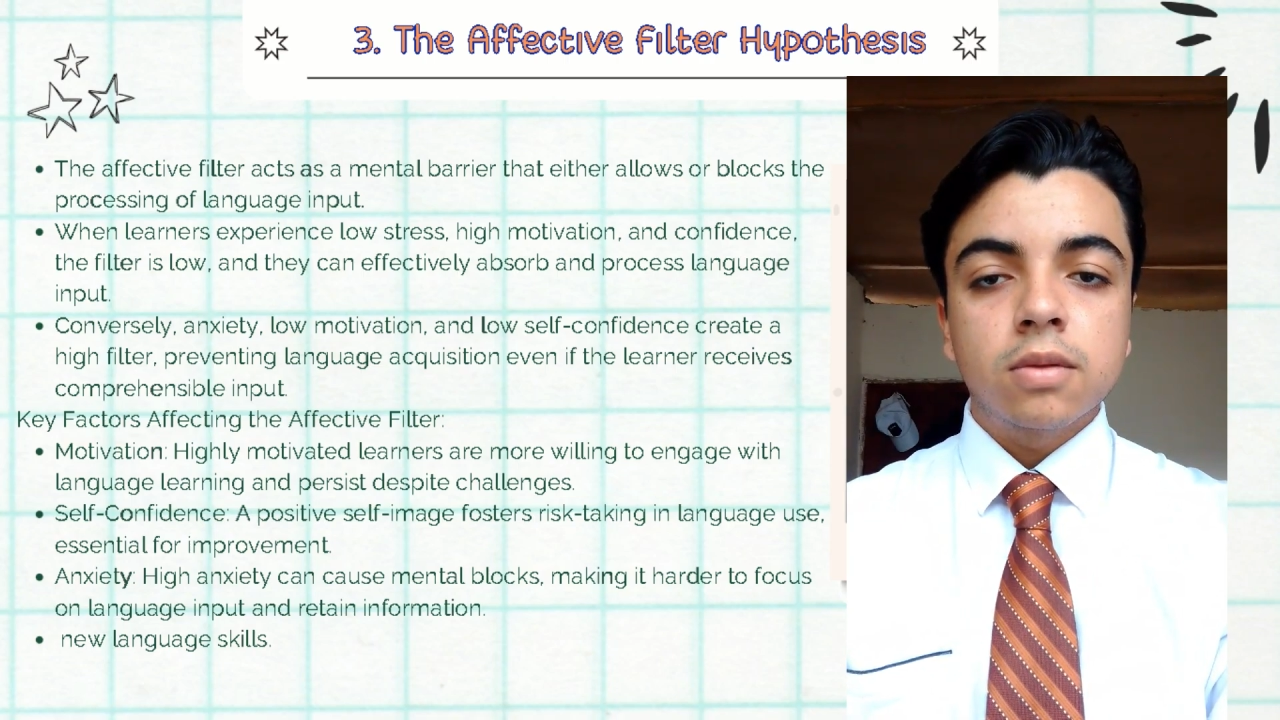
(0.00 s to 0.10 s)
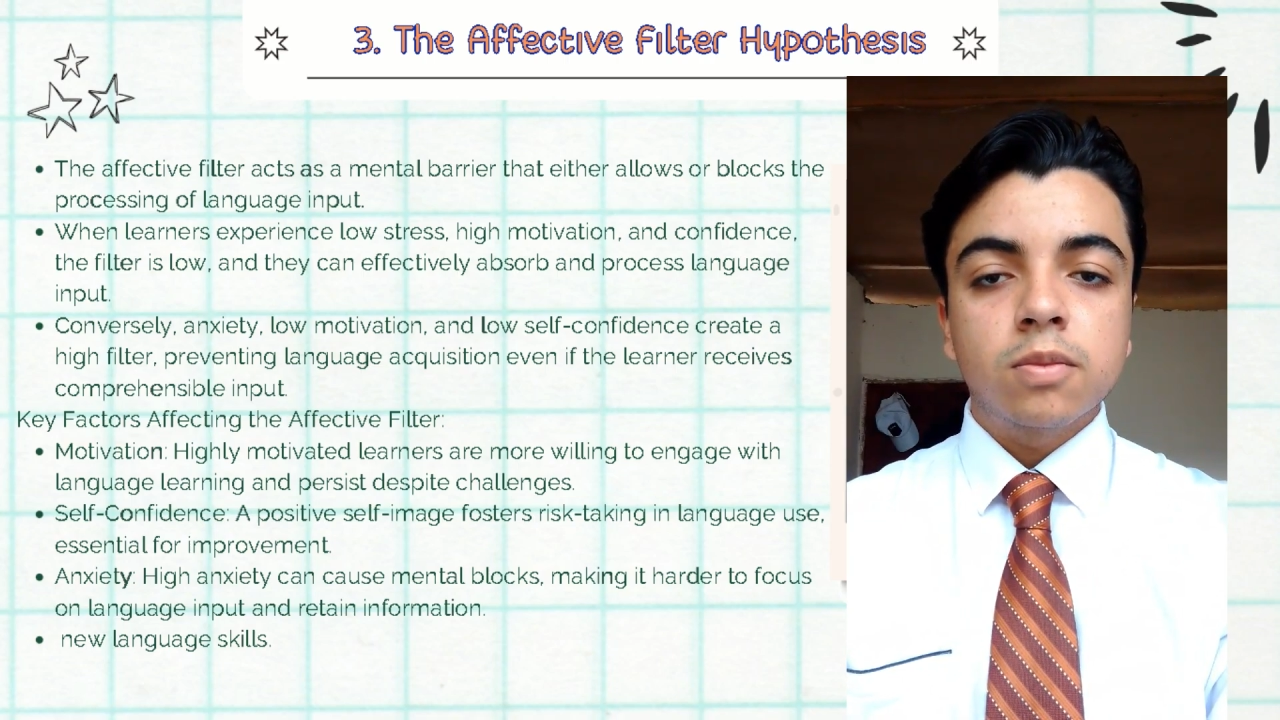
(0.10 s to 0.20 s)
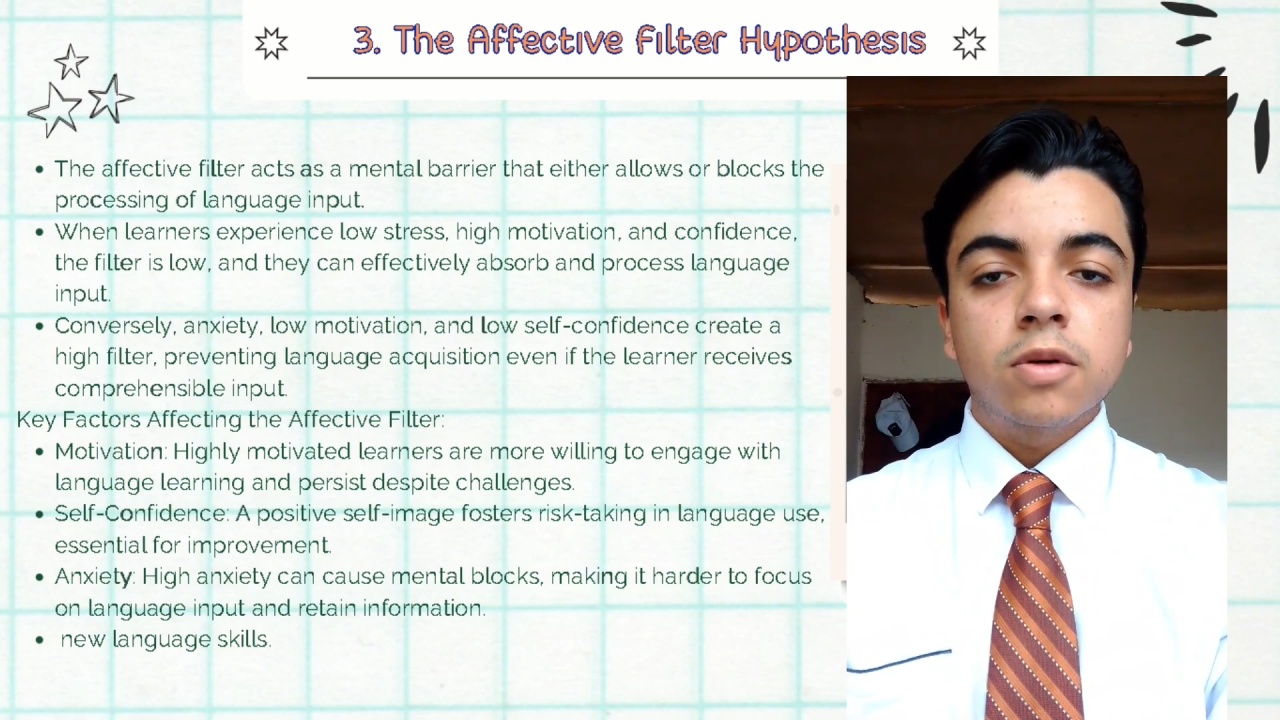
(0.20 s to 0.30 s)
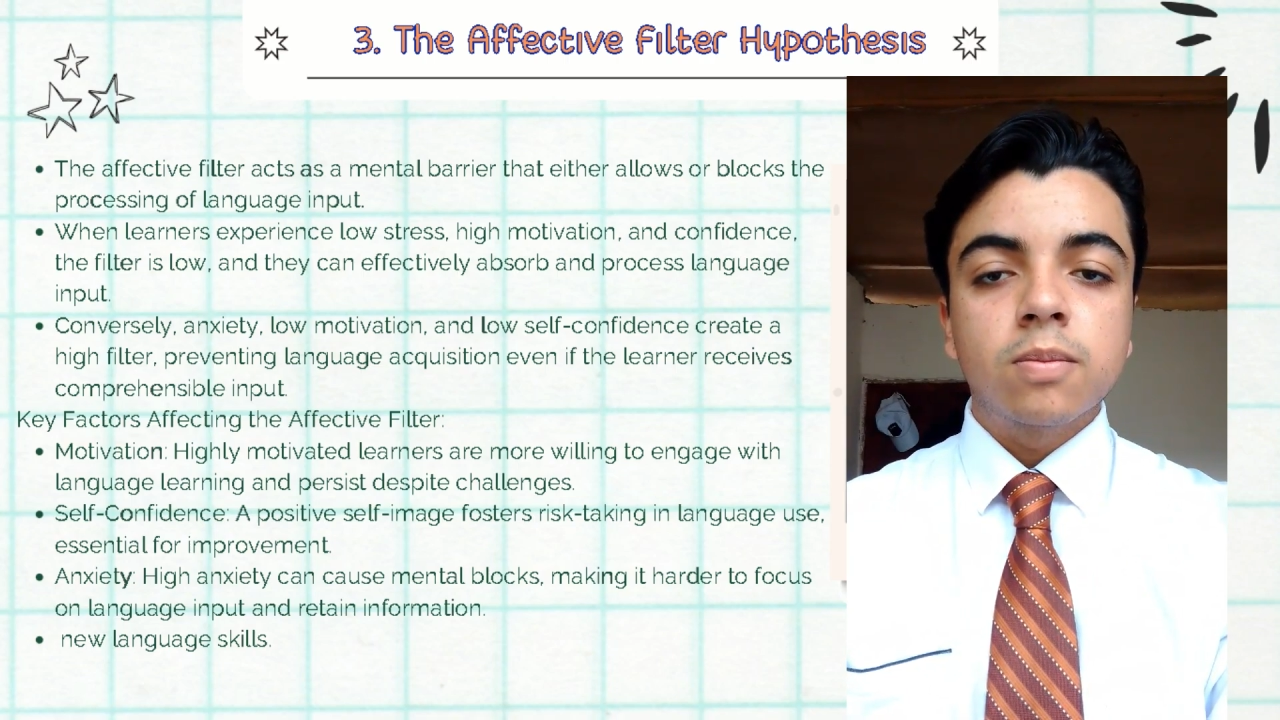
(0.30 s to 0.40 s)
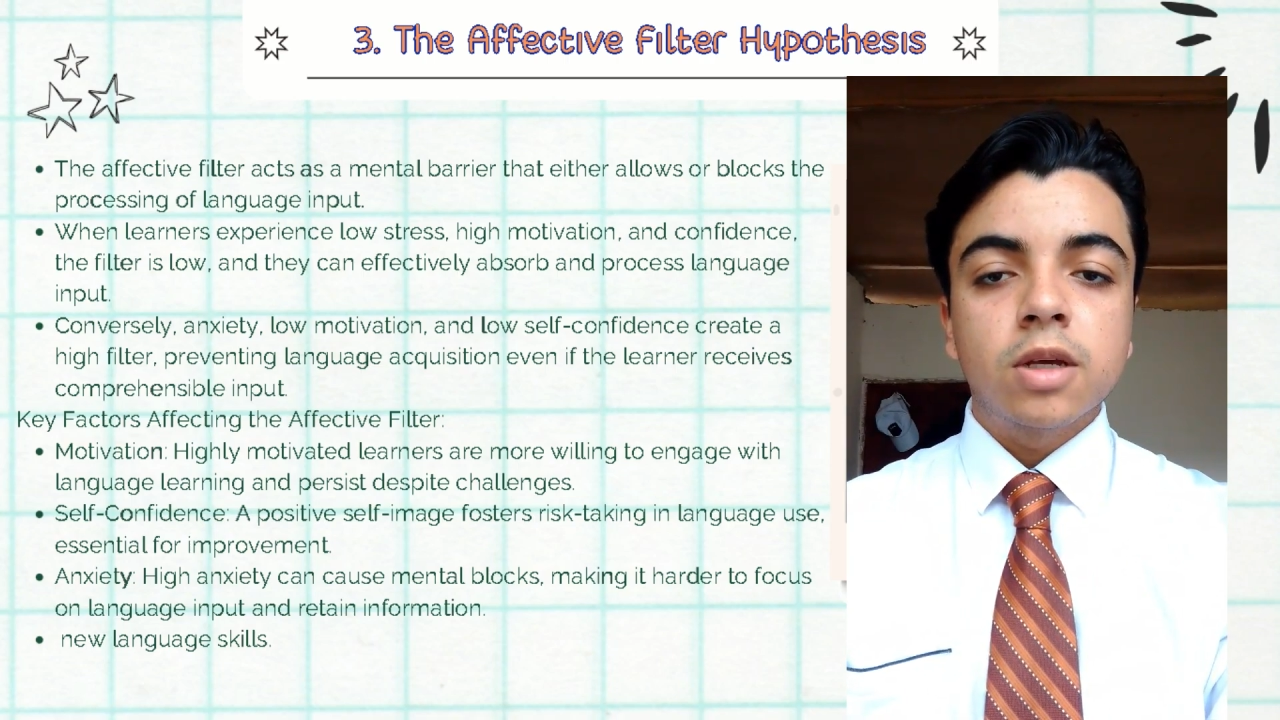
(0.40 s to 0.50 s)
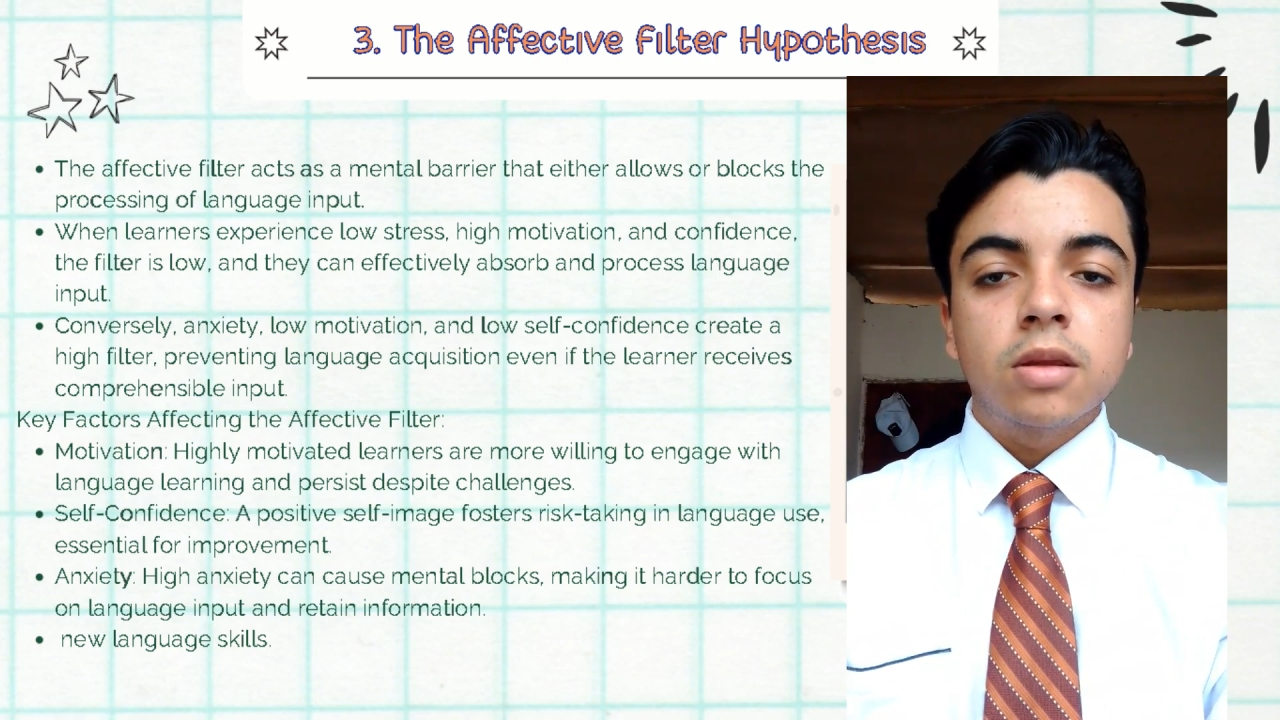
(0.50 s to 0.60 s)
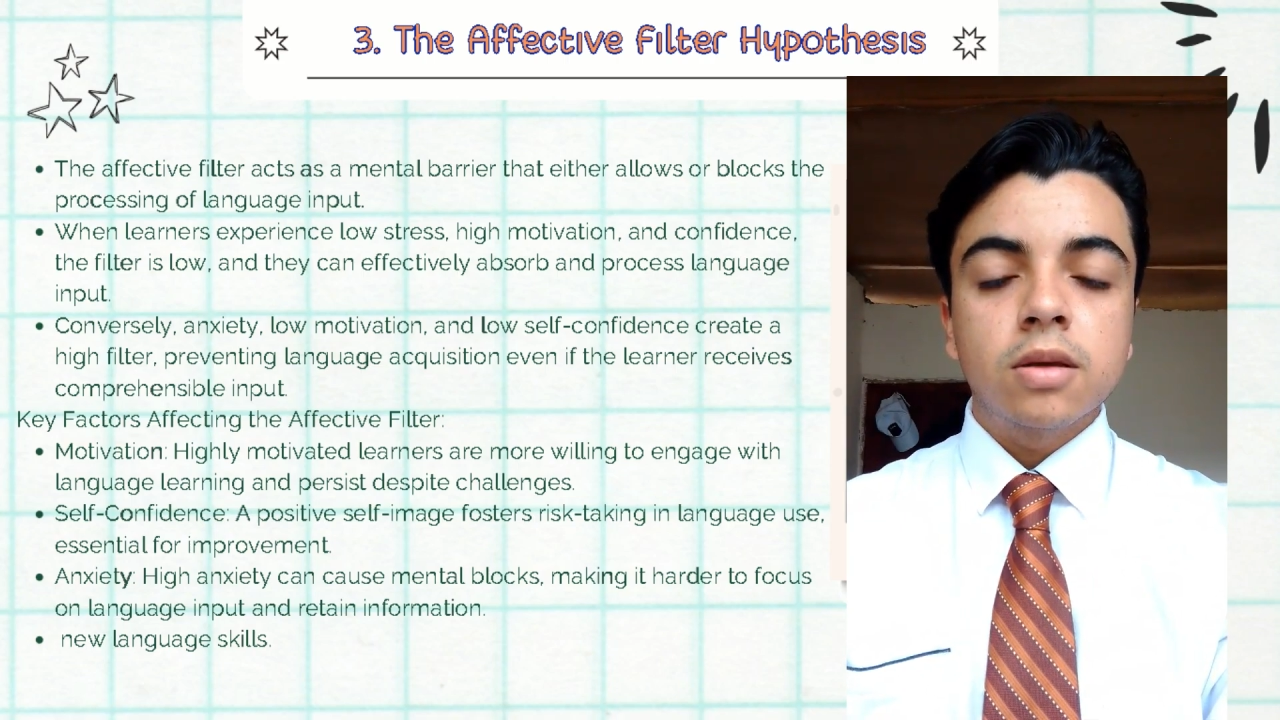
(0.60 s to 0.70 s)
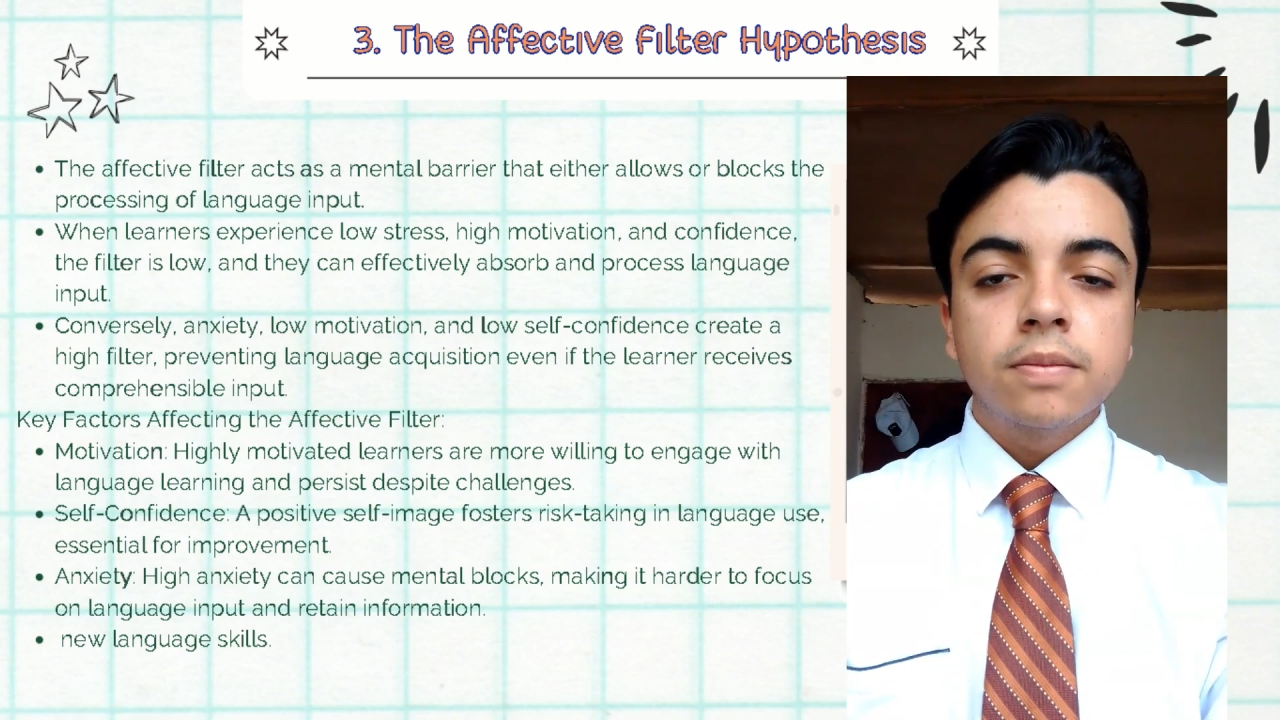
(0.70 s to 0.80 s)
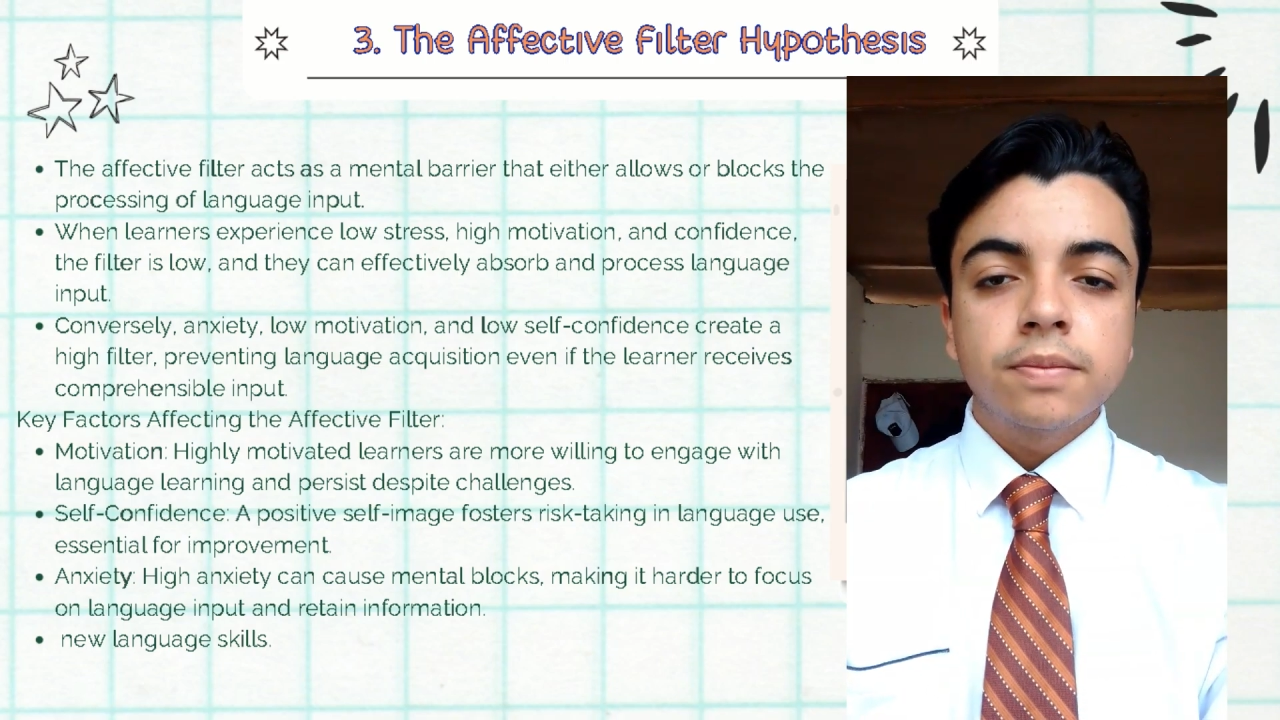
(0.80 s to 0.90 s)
improvement.